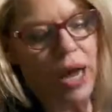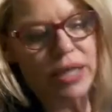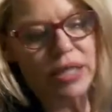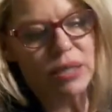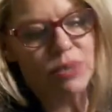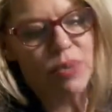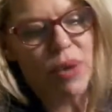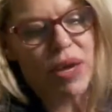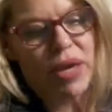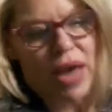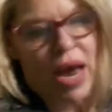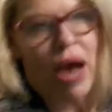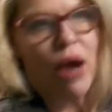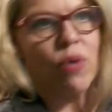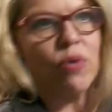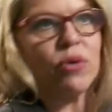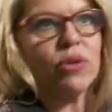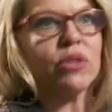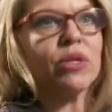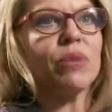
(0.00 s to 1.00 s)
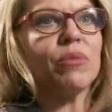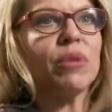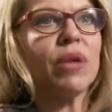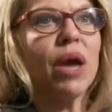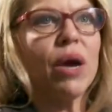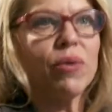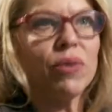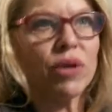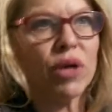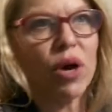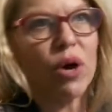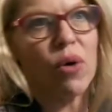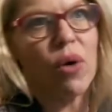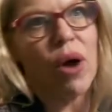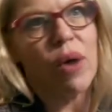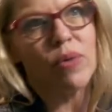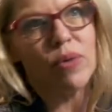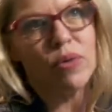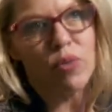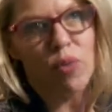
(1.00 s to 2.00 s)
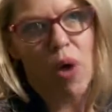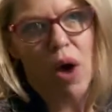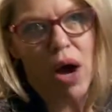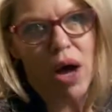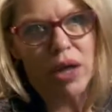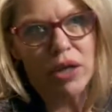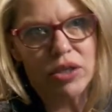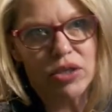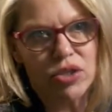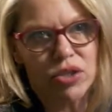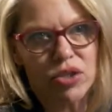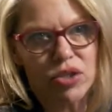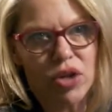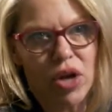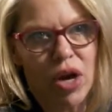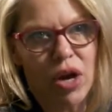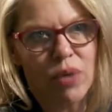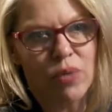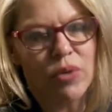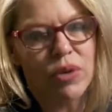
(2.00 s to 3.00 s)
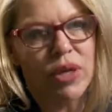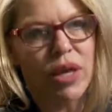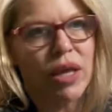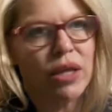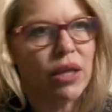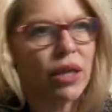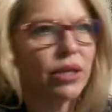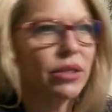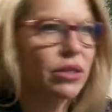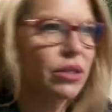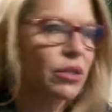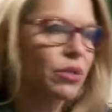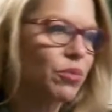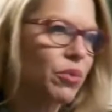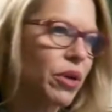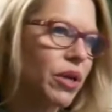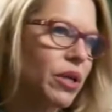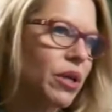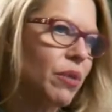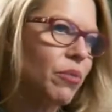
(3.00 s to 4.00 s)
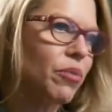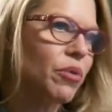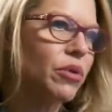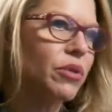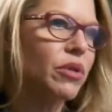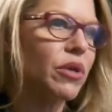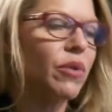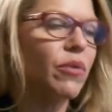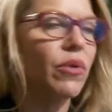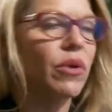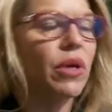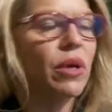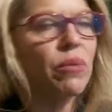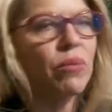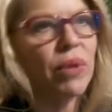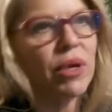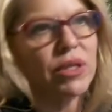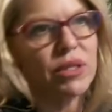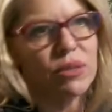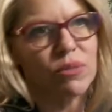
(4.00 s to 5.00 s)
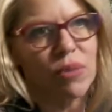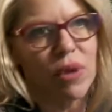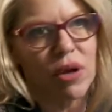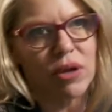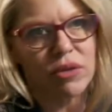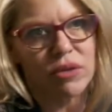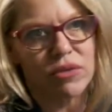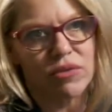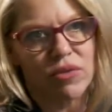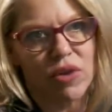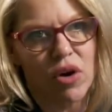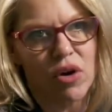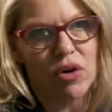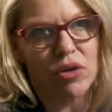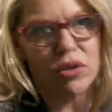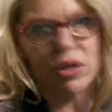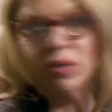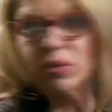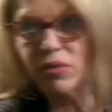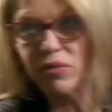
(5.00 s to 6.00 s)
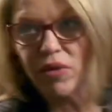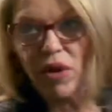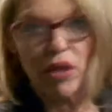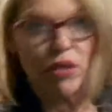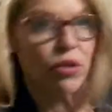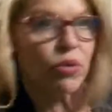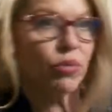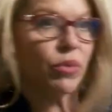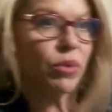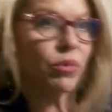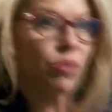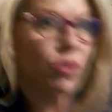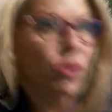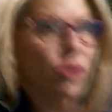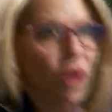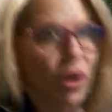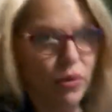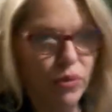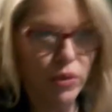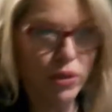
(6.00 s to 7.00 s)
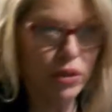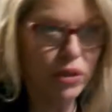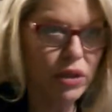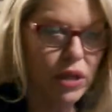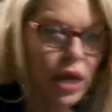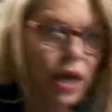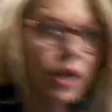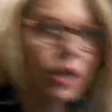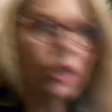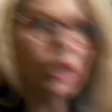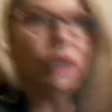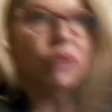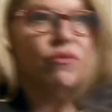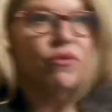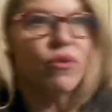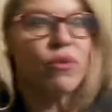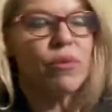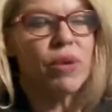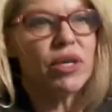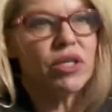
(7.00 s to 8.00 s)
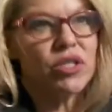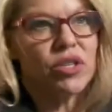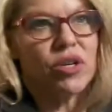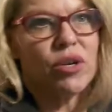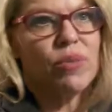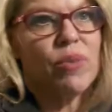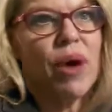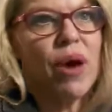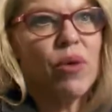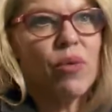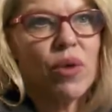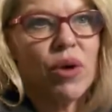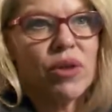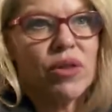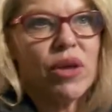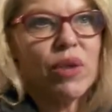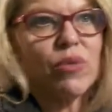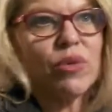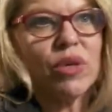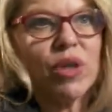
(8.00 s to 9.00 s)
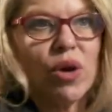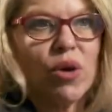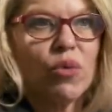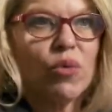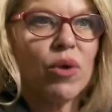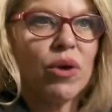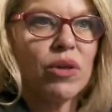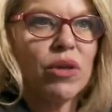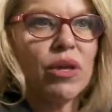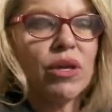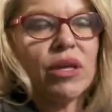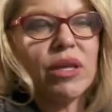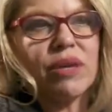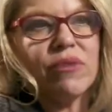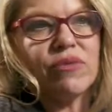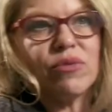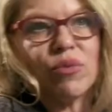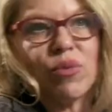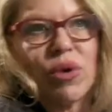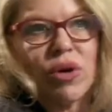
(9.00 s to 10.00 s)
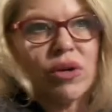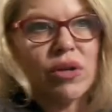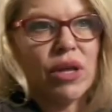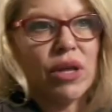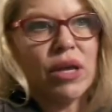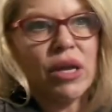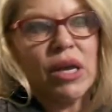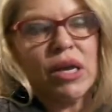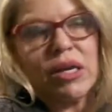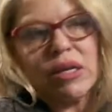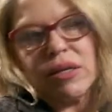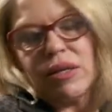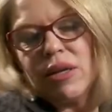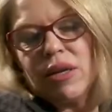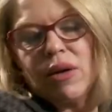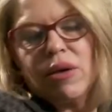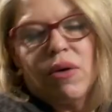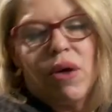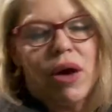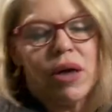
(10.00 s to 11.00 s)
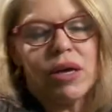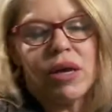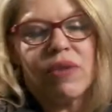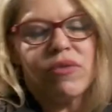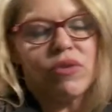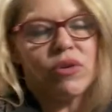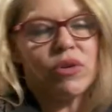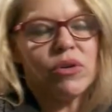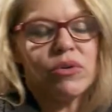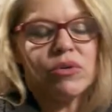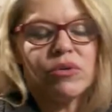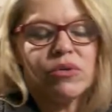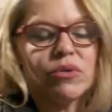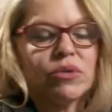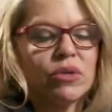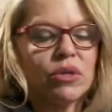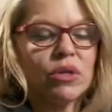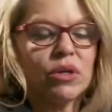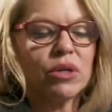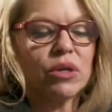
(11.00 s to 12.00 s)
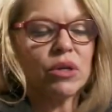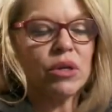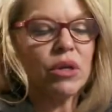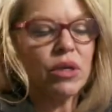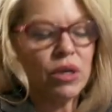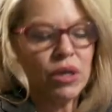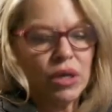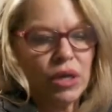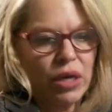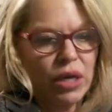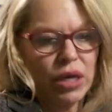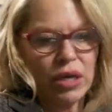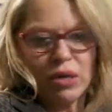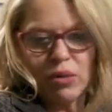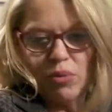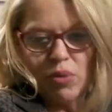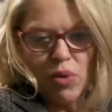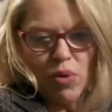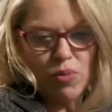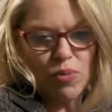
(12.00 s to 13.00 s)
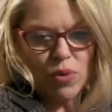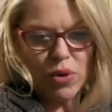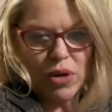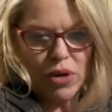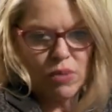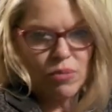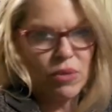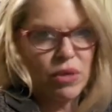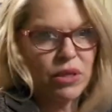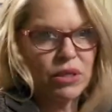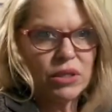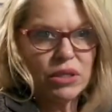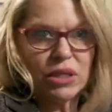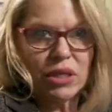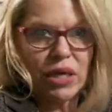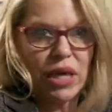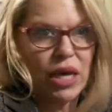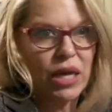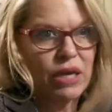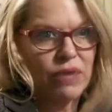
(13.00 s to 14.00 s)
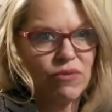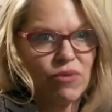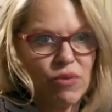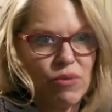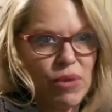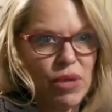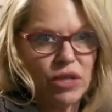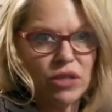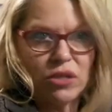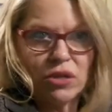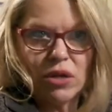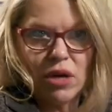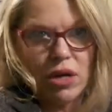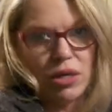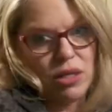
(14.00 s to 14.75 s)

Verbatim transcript: I spent hours. I mean, I would go, I would watch, I would get license plate numbers, I would get makes and models of cars, I would follow people, I would get information about where they would go, where they lived, where they, you know, I never used inappropriate means to get information.